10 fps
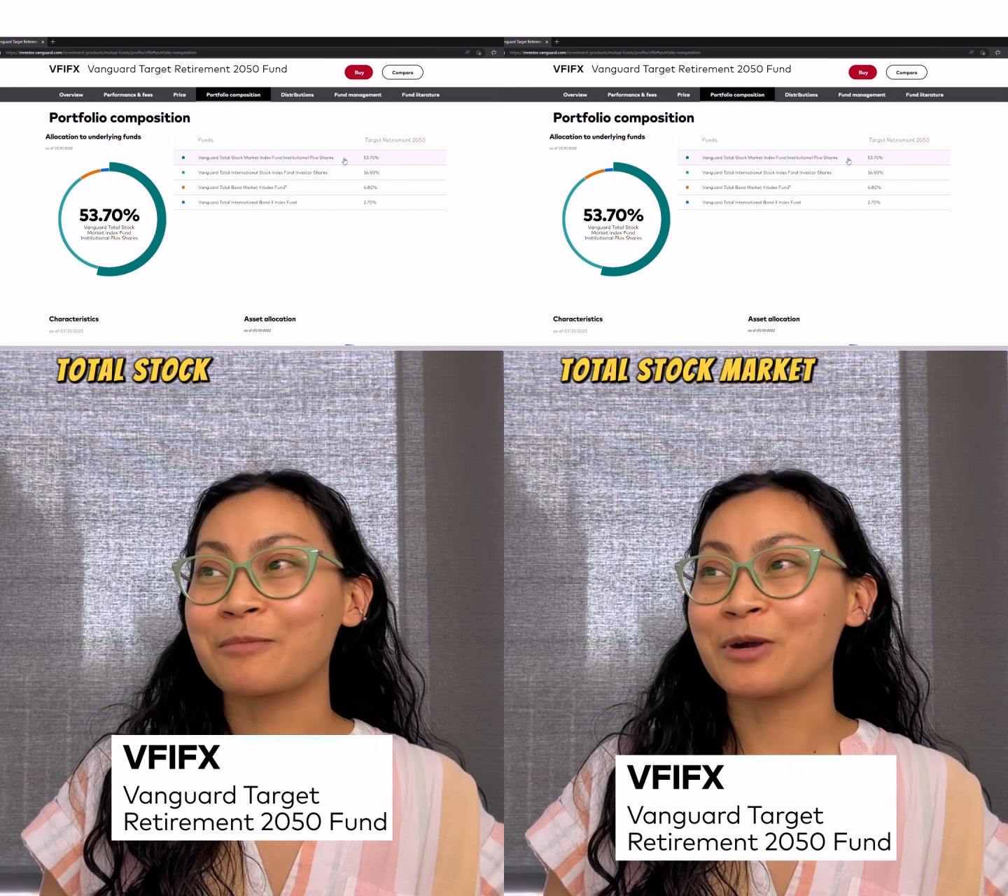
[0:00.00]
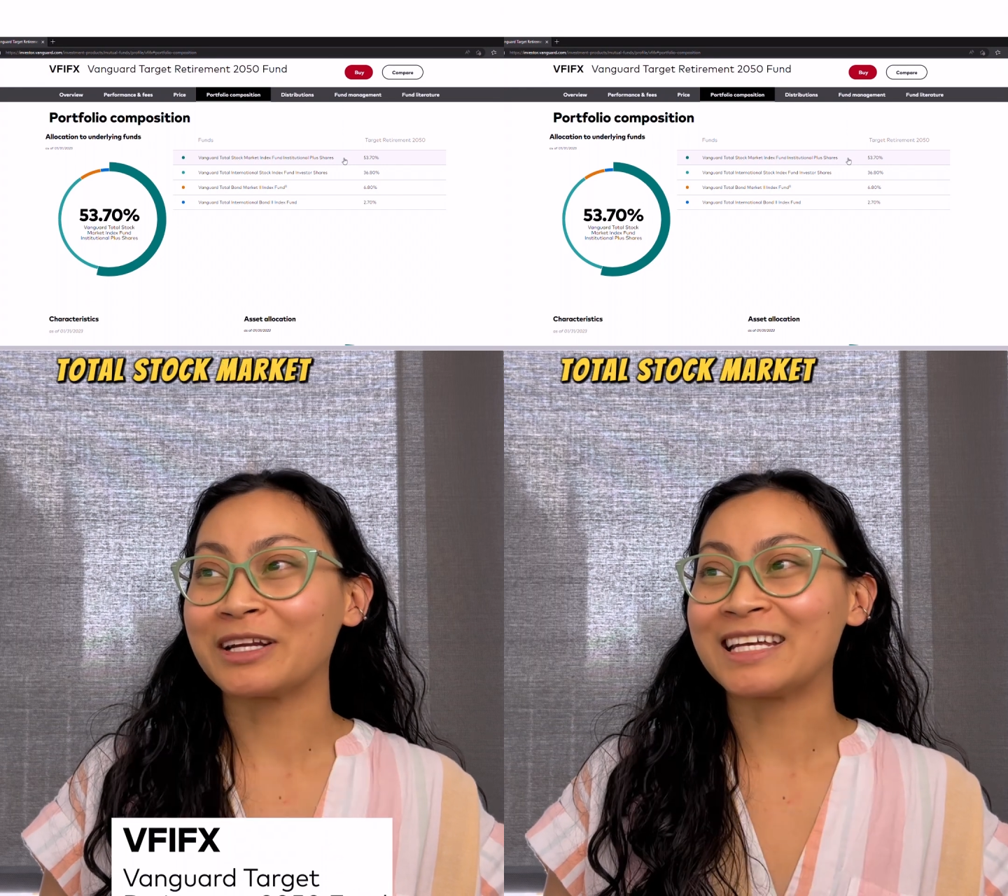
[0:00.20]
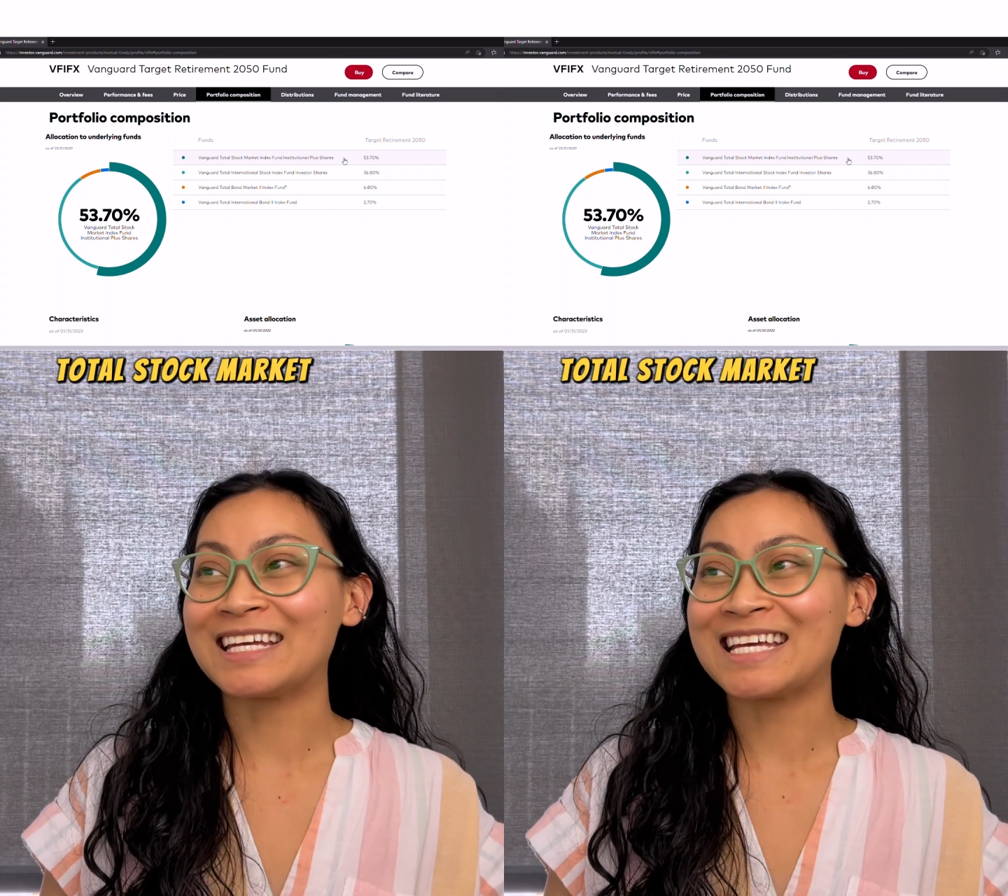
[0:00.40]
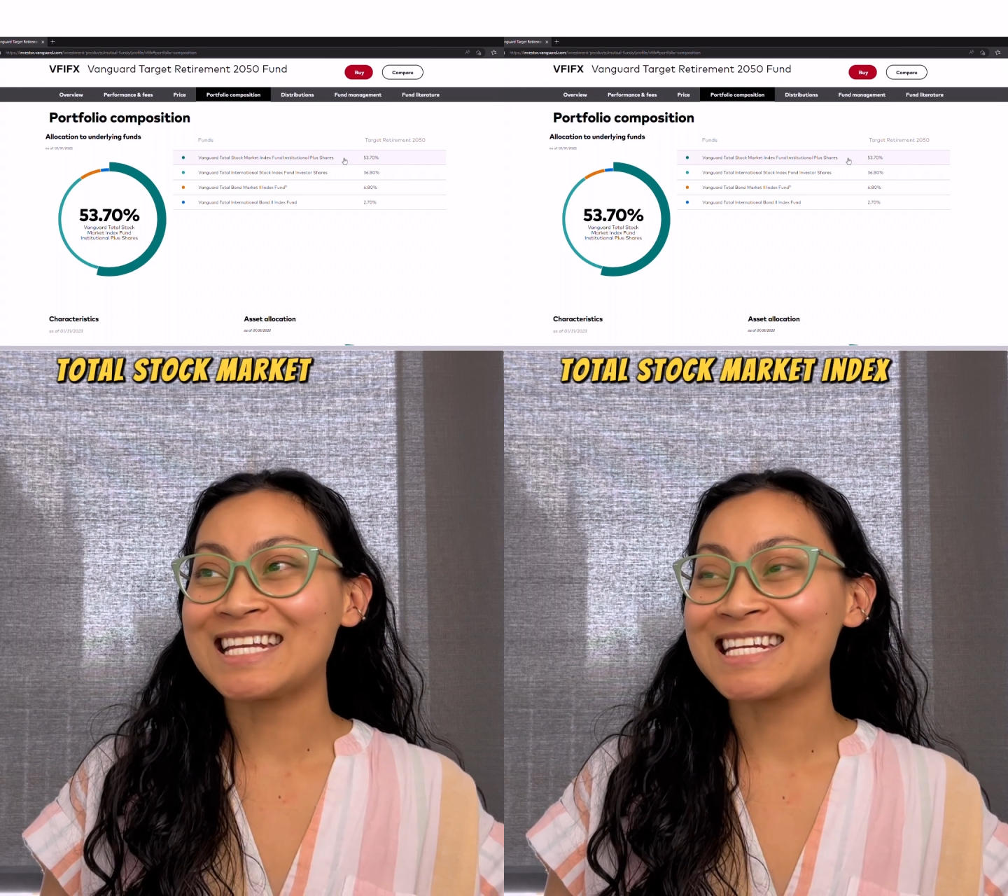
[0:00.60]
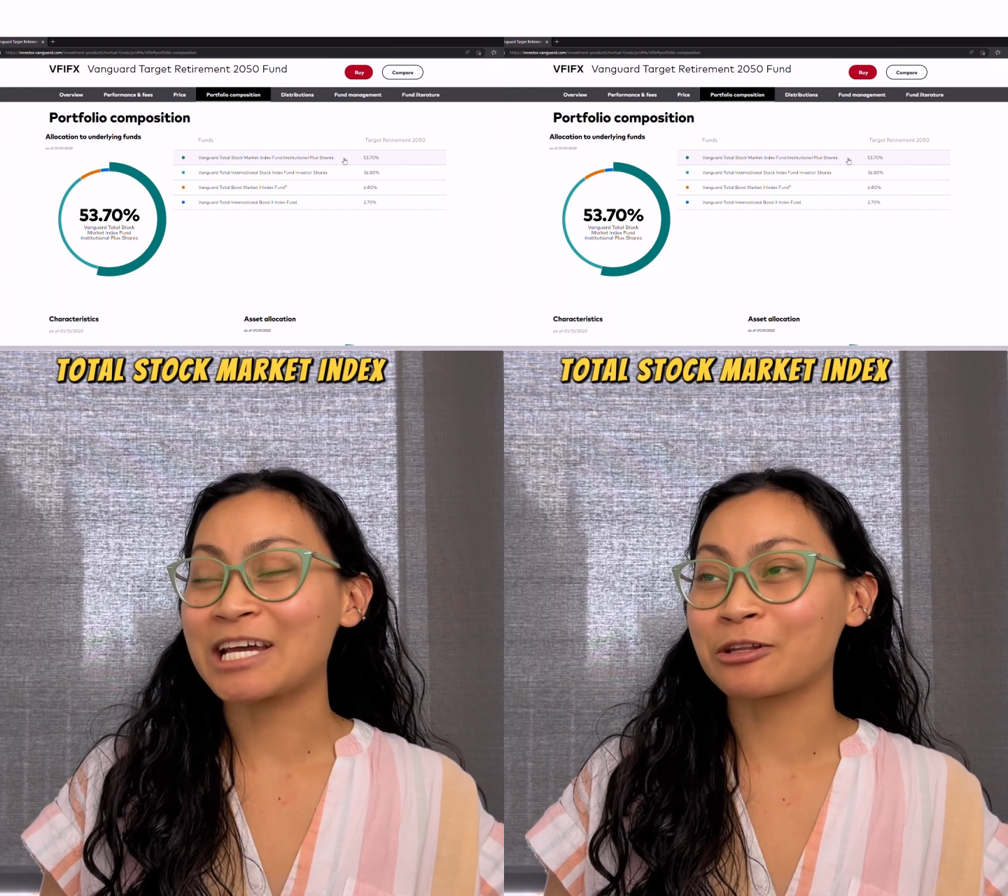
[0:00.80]
Market
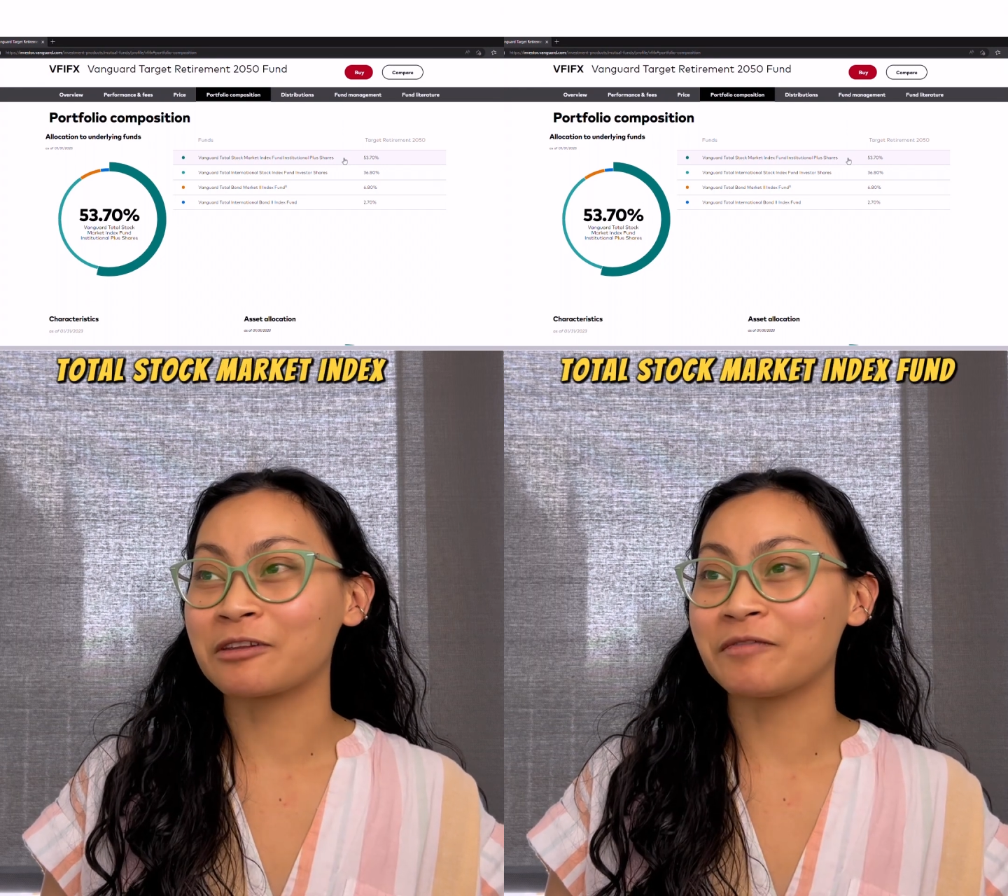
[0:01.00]
Index